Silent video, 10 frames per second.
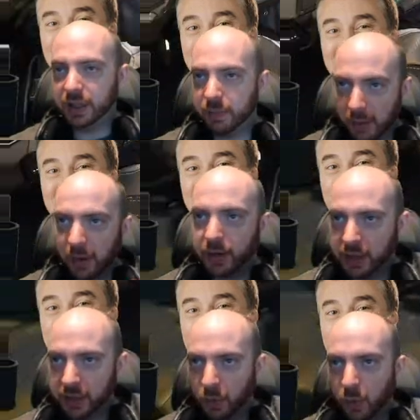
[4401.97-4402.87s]
soon, but we'll
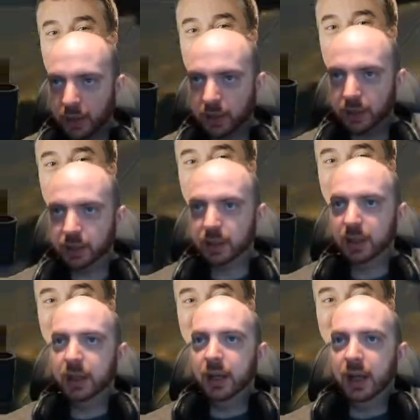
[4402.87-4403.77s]
answer some more questions.
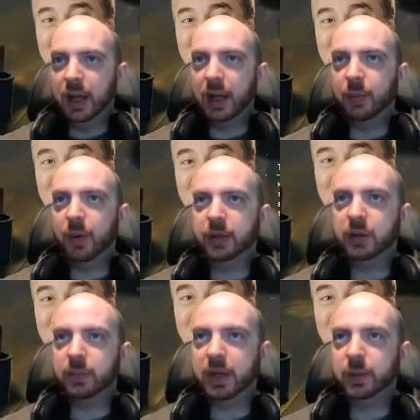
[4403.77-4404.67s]
We'll
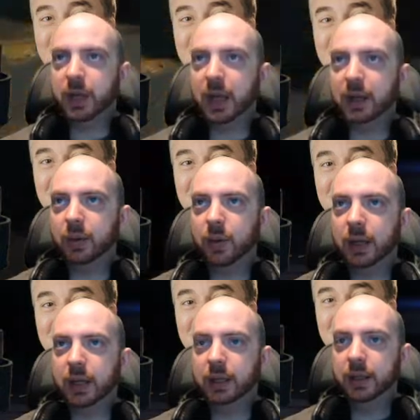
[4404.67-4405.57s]
answer as many as we can
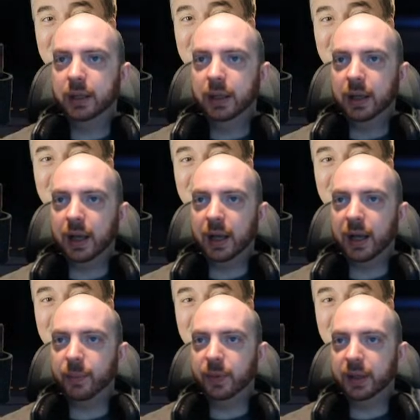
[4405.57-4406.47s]
quickly.
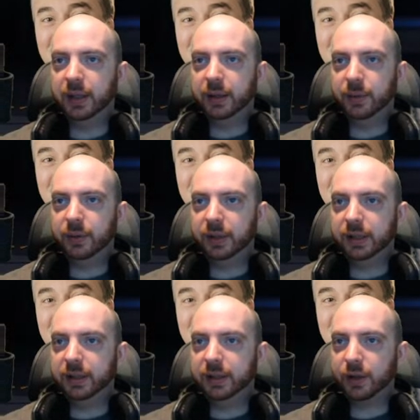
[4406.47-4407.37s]

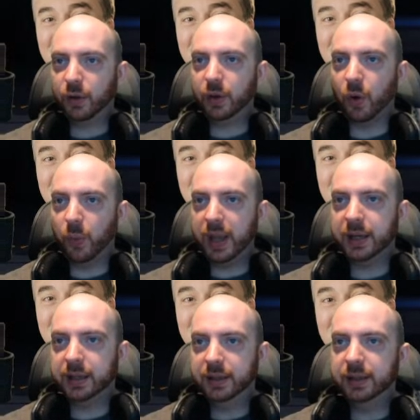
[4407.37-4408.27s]
It got weird.